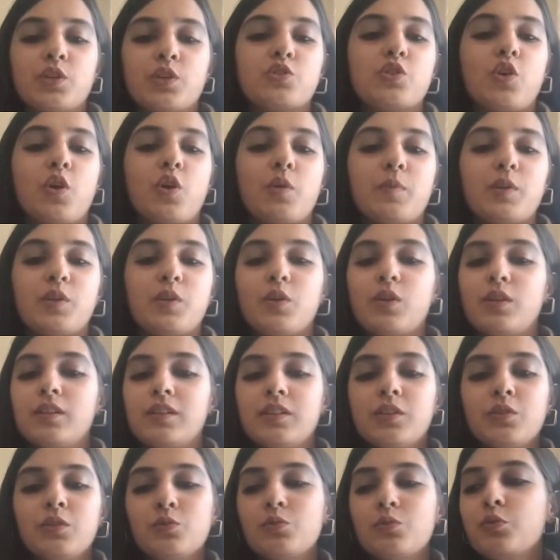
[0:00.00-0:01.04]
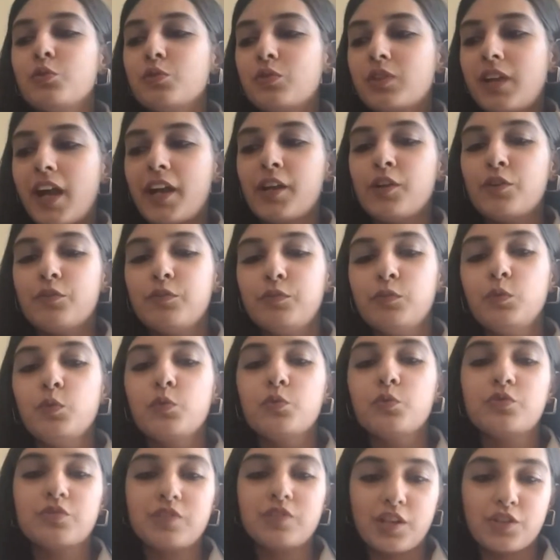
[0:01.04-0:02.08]
a job and all, you kind of
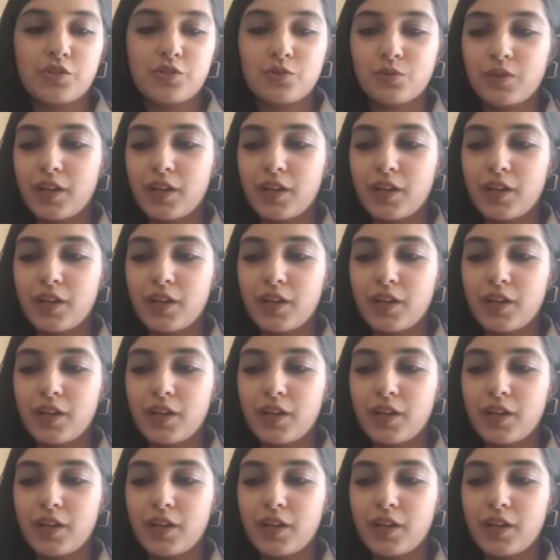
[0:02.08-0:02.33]
lose touch.